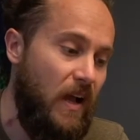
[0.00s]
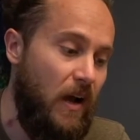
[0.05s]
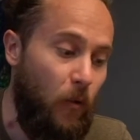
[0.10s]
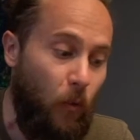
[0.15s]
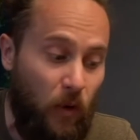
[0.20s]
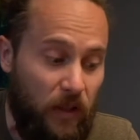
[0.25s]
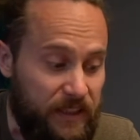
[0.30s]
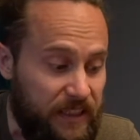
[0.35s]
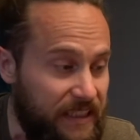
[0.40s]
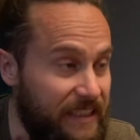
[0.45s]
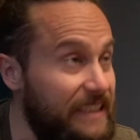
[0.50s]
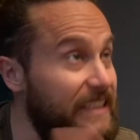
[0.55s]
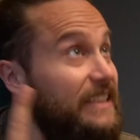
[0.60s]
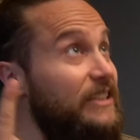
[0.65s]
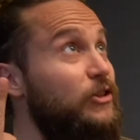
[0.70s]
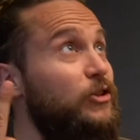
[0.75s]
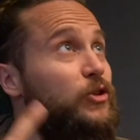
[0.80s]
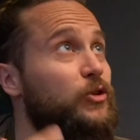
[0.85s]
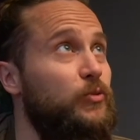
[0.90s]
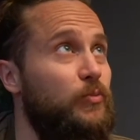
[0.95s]
Once
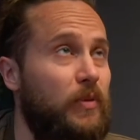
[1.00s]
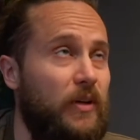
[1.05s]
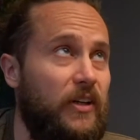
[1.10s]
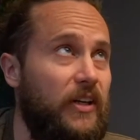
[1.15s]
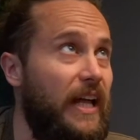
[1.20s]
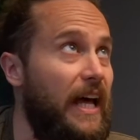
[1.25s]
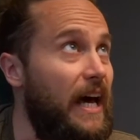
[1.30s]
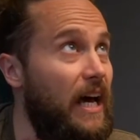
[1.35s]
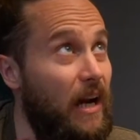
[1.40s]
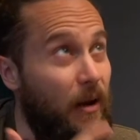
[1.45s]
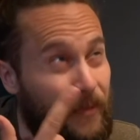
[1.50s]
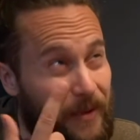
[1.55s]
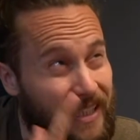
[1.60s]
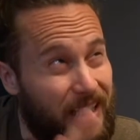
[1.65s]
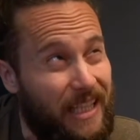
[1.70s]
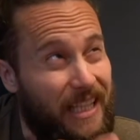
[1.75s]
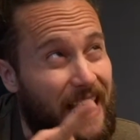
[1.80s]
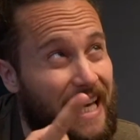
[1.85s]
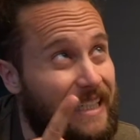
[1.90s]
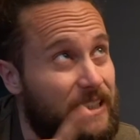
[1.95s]
these two burn out, I mean
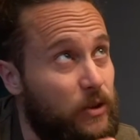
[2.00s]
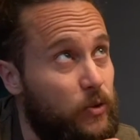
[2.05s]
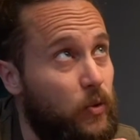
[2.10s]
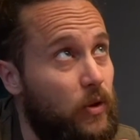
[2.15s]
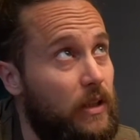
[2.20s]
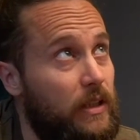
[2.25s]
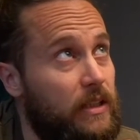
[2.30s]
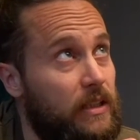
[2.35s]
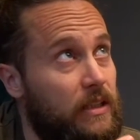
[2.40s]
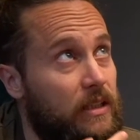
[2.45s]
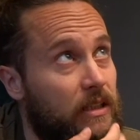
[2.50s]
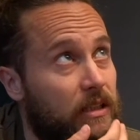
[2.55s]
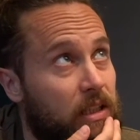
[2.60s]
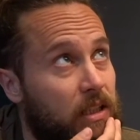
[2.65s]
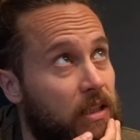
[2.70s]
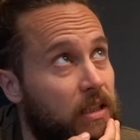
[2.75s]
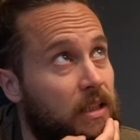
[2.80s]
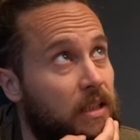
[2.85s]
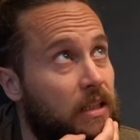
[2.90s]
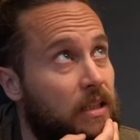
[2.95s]
the last one
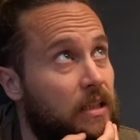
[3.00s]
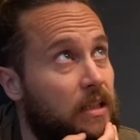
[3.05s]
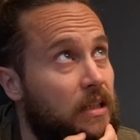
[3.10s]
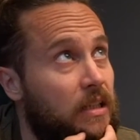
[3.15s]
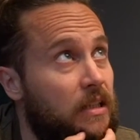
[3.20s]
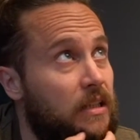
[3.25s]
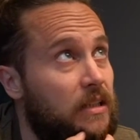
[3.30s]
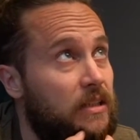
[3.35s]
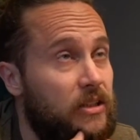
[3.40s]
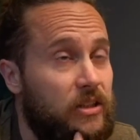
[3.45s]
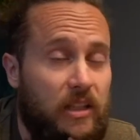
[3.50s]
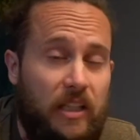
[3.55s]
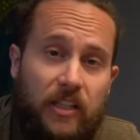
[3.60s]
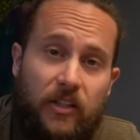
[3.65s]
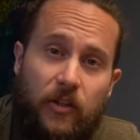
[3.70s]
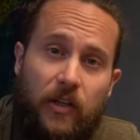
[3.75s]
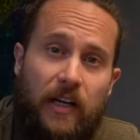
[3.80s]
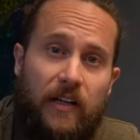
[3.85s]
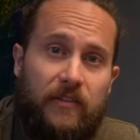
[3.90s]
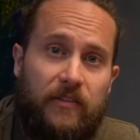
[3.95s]
stuck
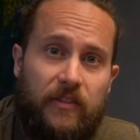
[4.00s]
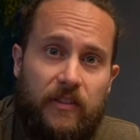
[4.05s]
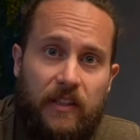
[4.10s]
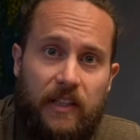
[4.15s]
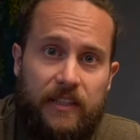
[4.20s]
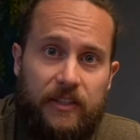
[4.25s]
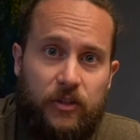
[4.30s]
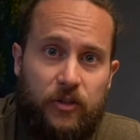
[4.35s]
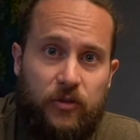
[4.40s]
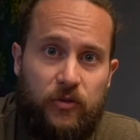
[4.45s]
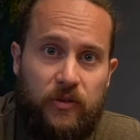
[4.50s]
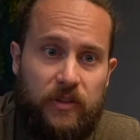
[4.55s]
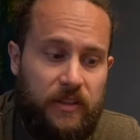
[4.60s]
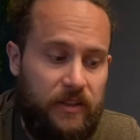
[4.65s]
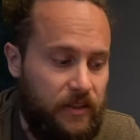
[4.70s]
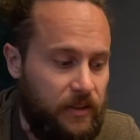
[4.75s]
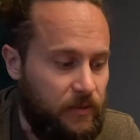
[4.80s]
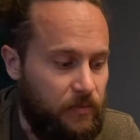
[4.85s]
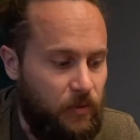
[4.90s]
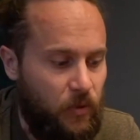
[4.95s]
around for like two years.